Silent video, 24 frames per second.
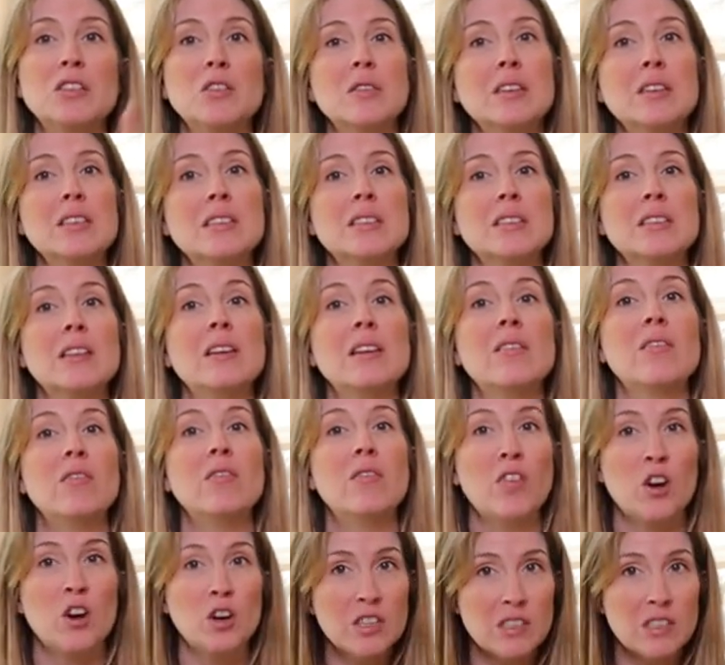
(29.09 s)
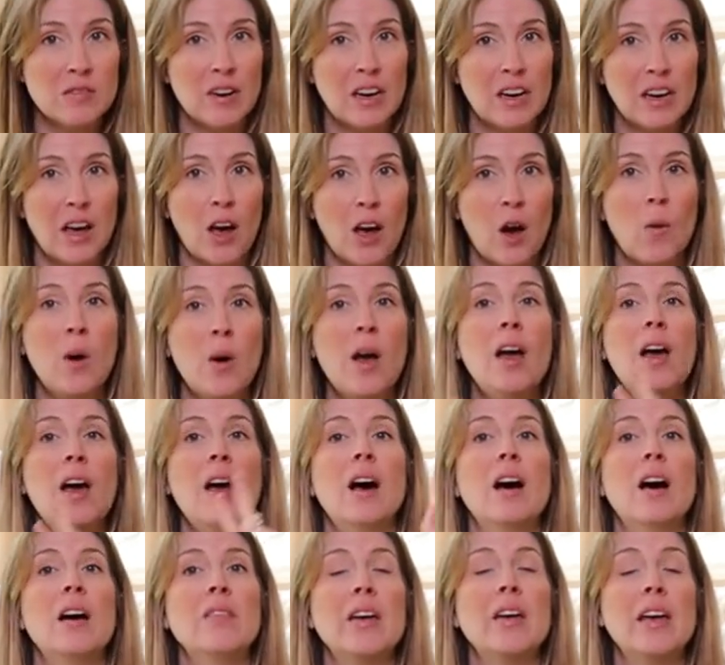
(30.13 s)
So this is the first video
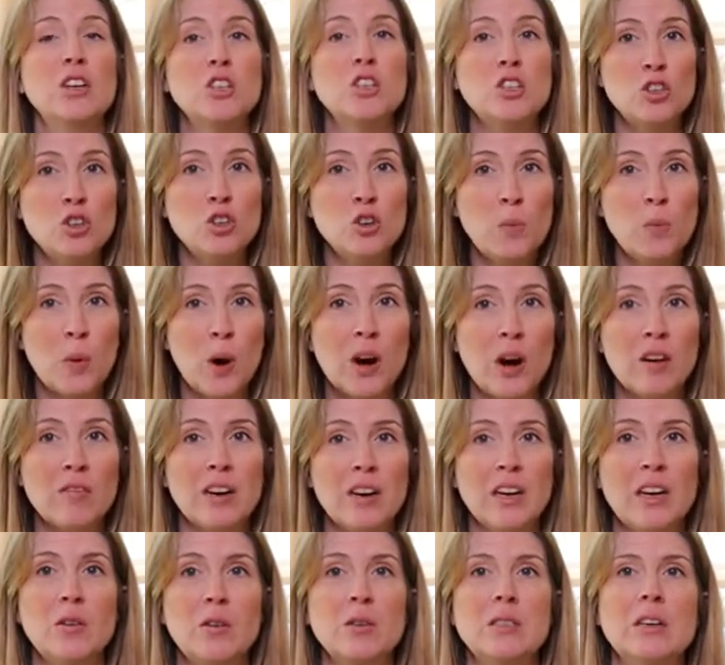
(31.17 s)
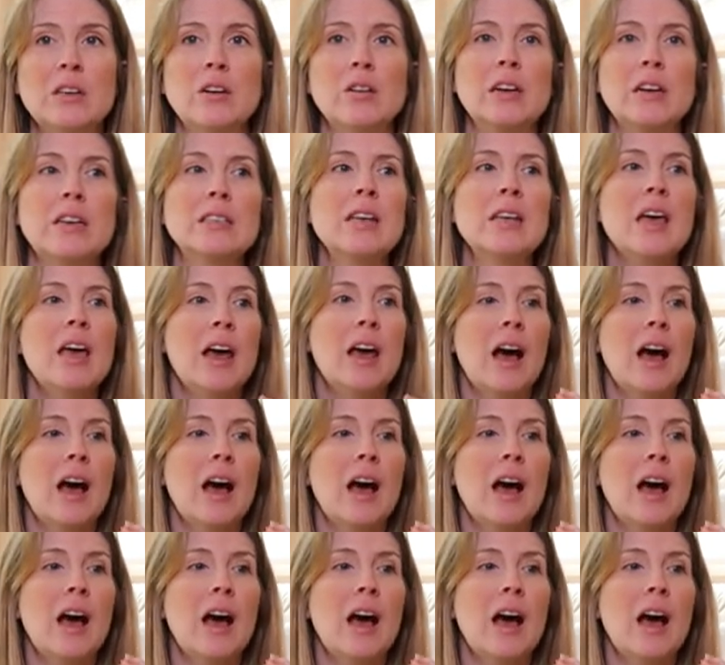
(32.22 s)
of a two-part video series.